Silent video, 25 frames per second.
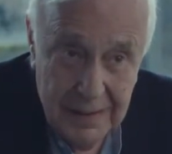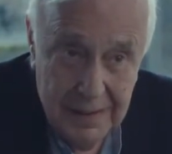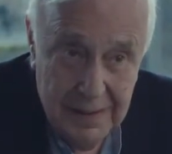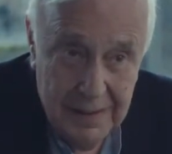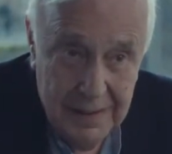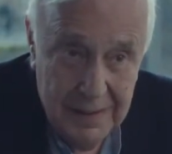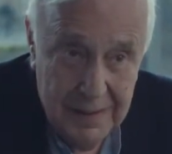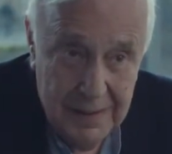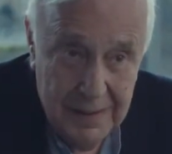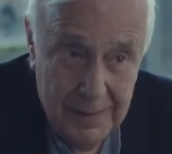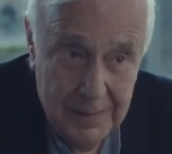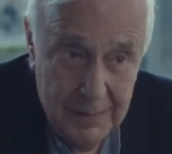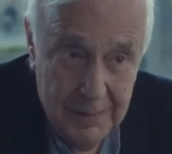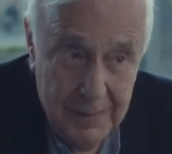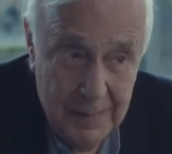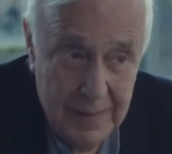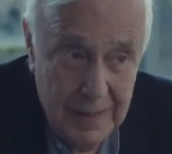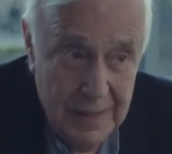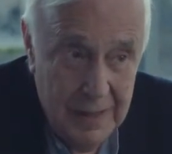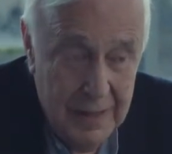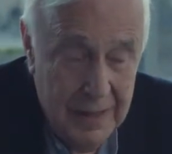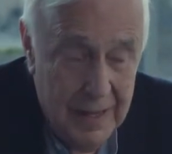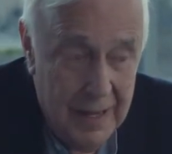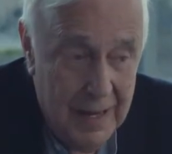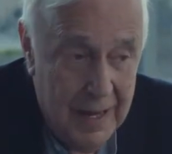
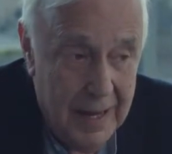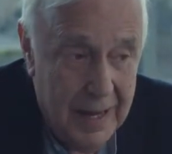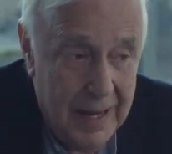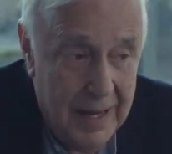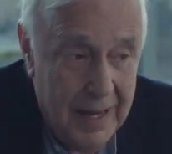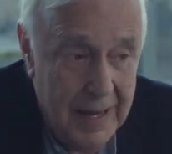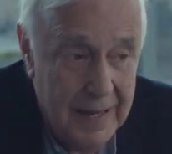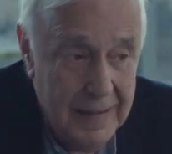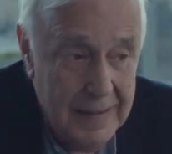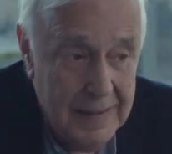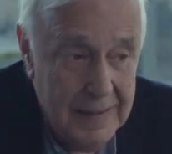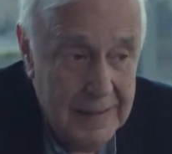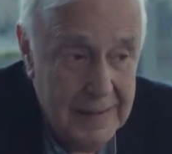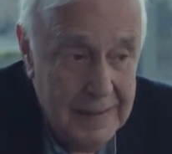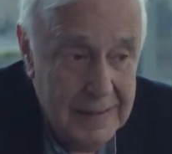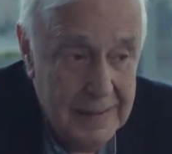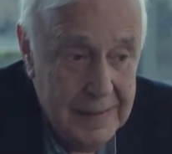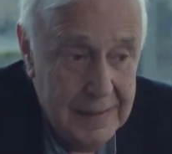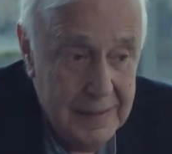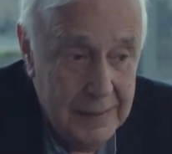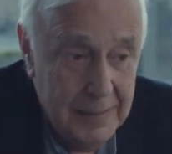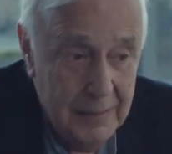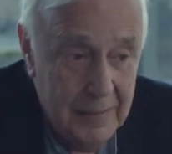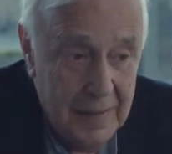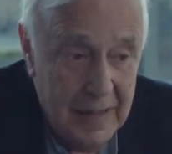And
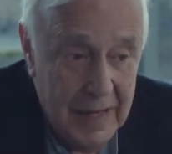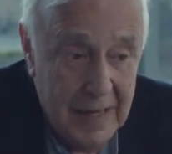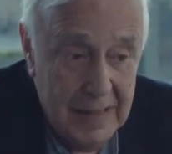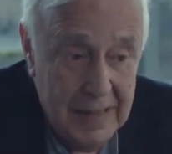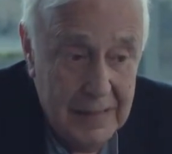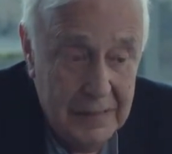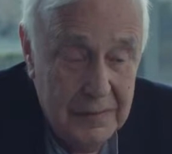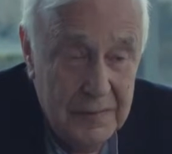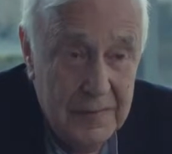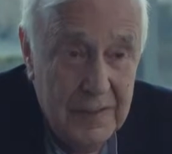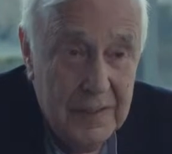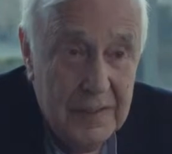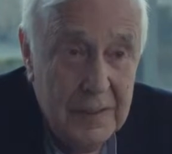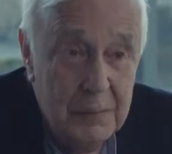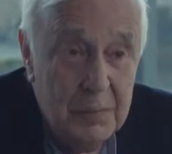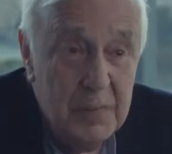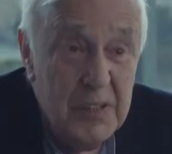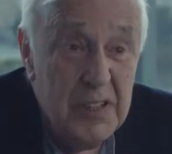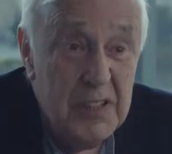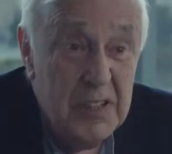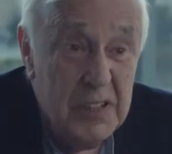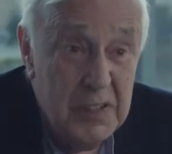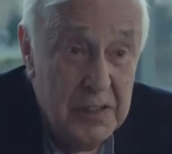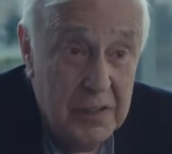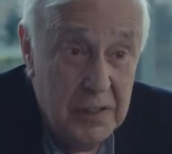I don't think the
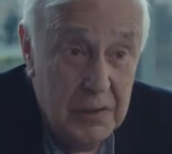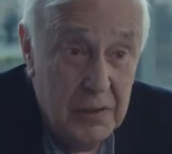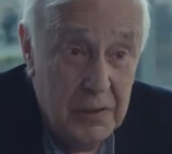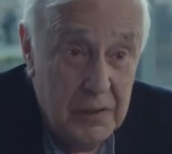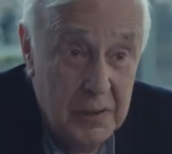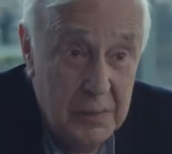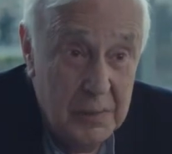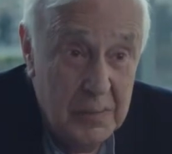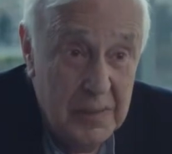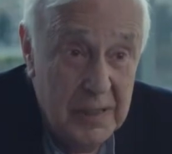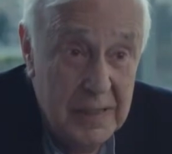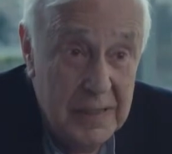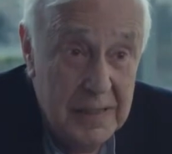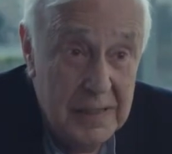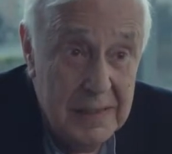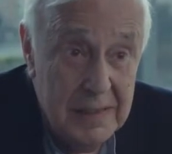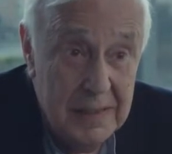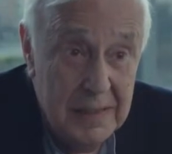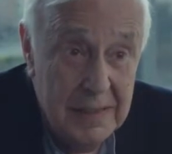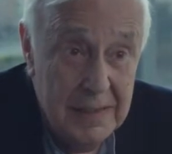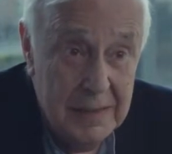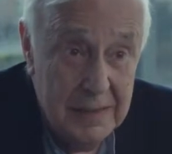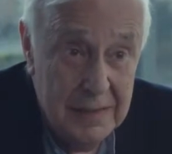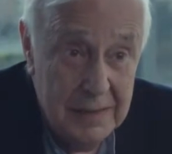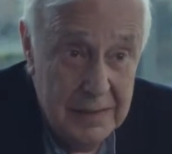British economy is
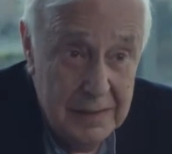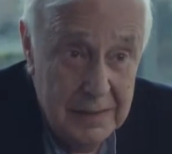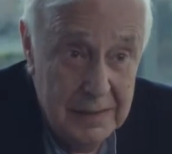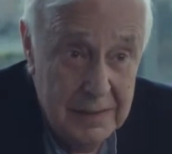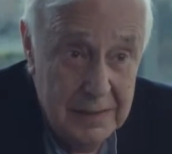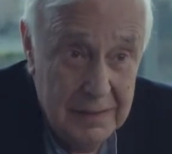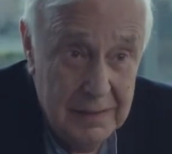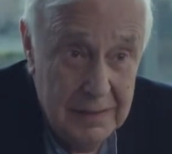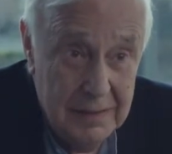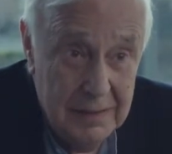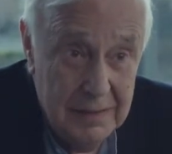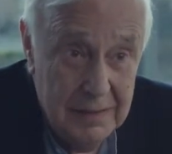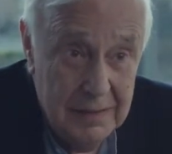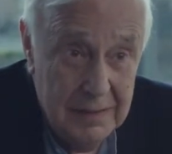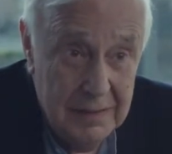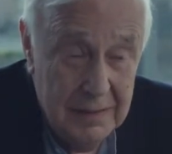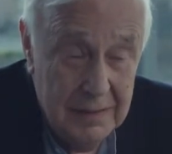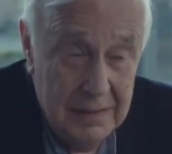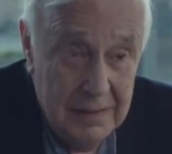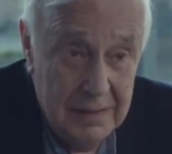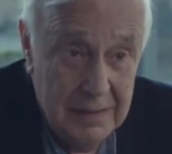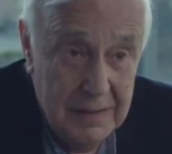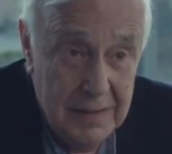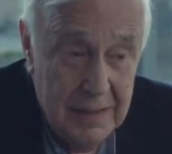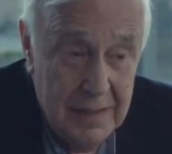either.
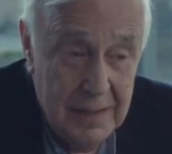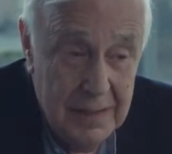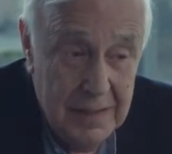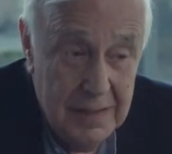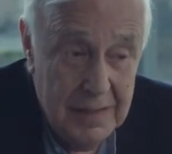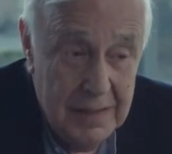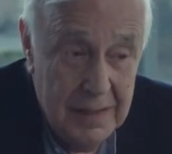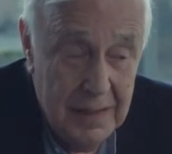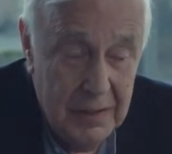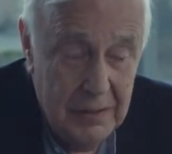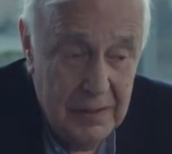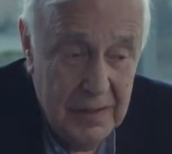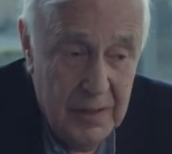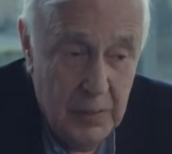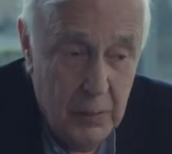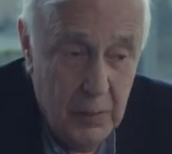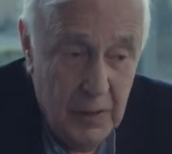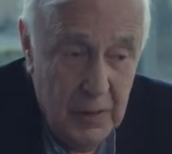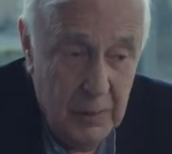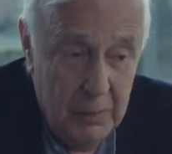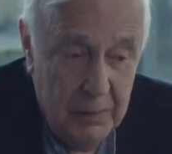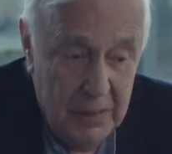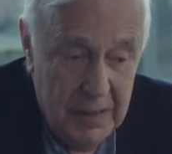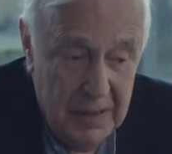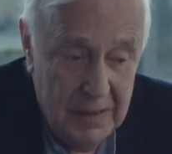So there
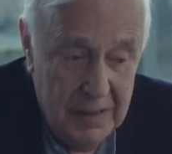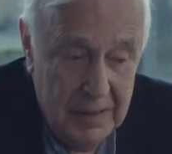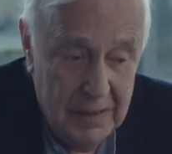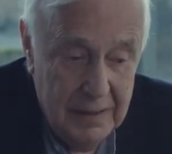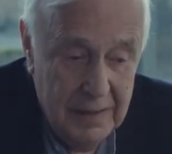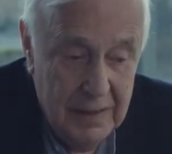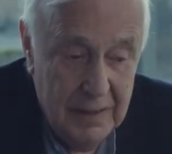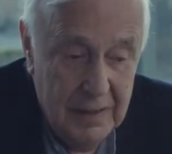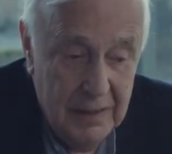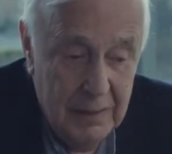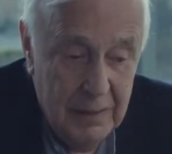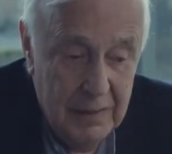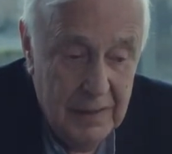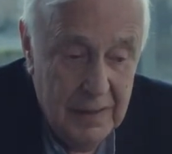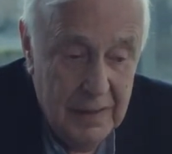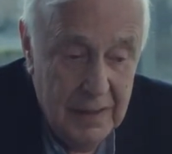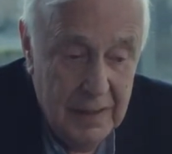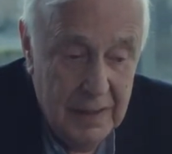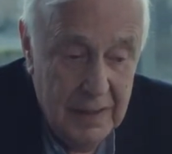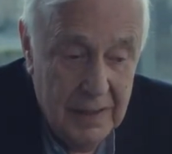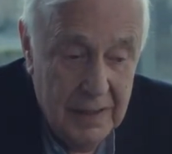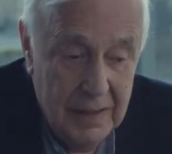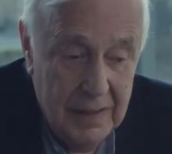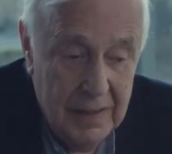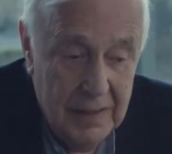will be
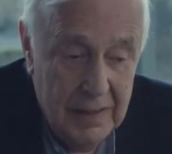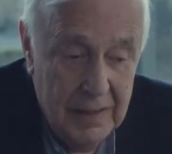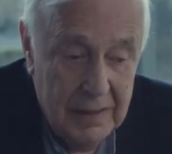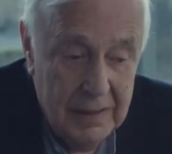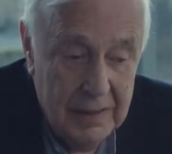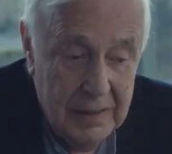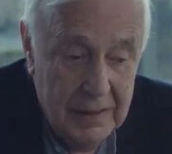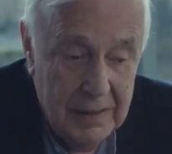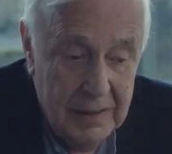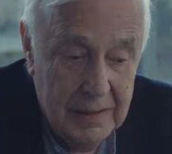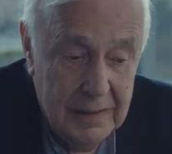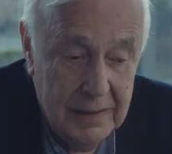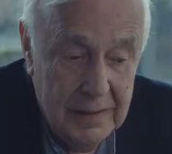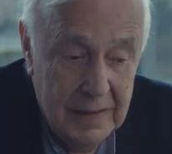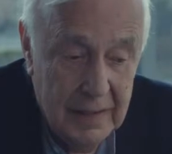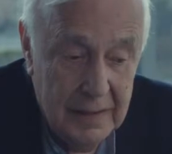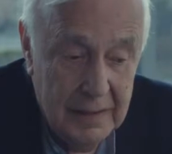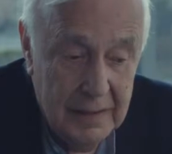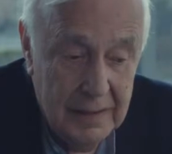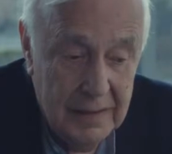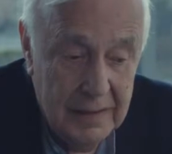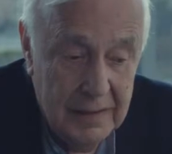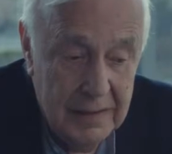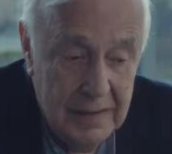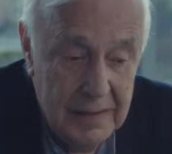
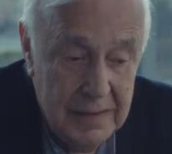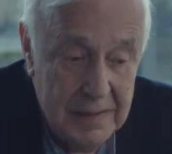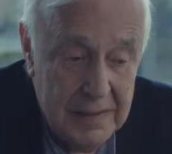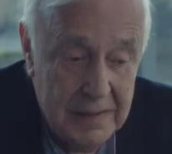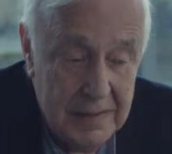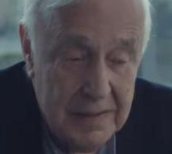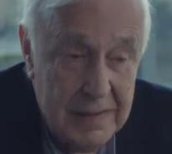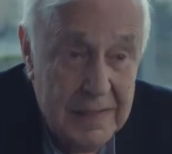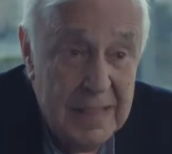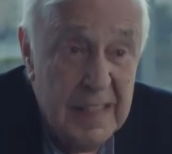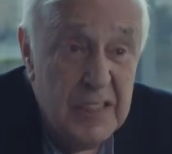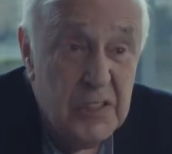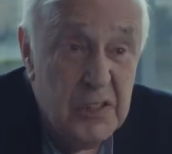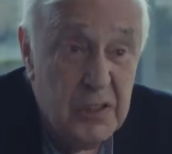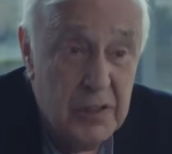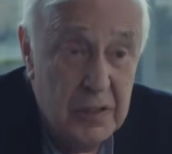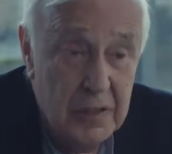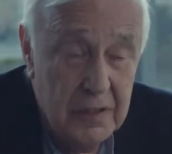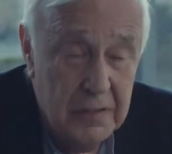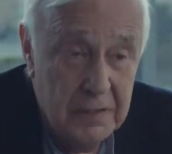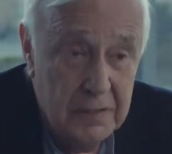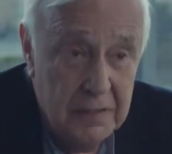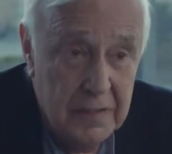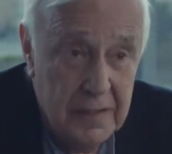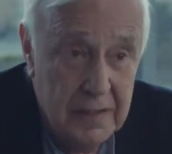another
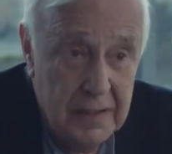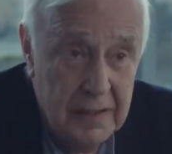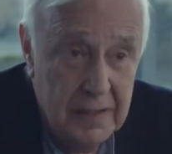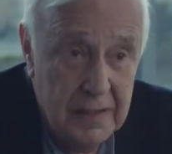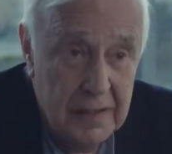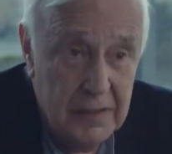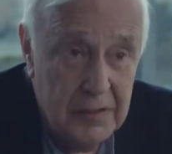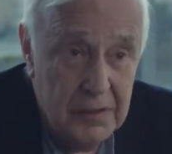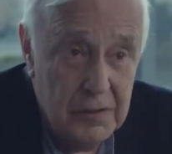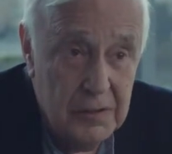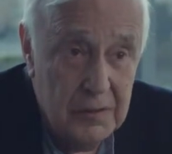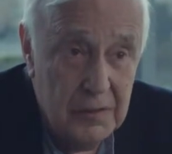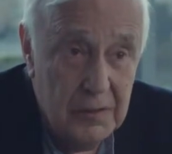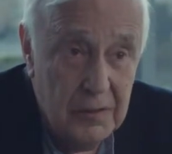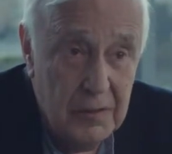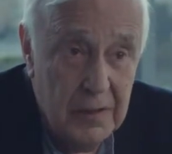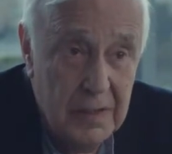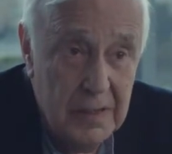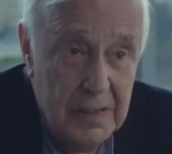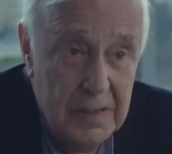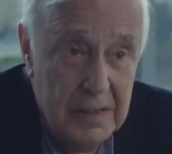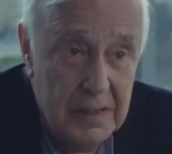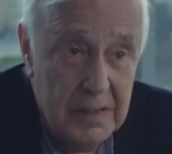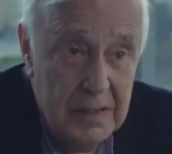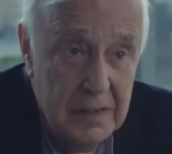succession of financial
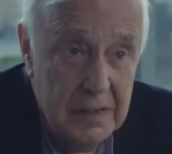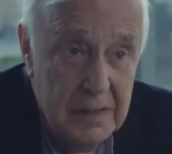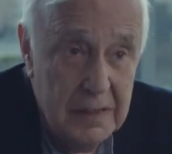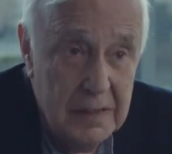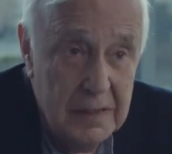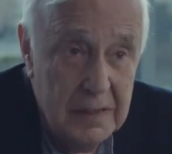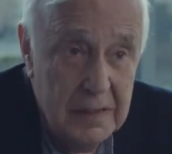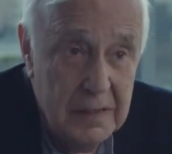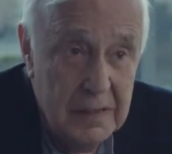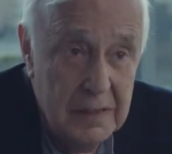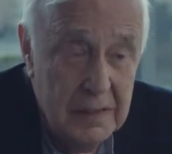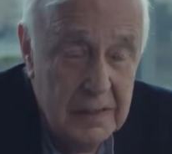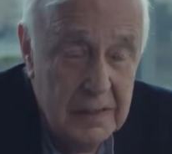crises.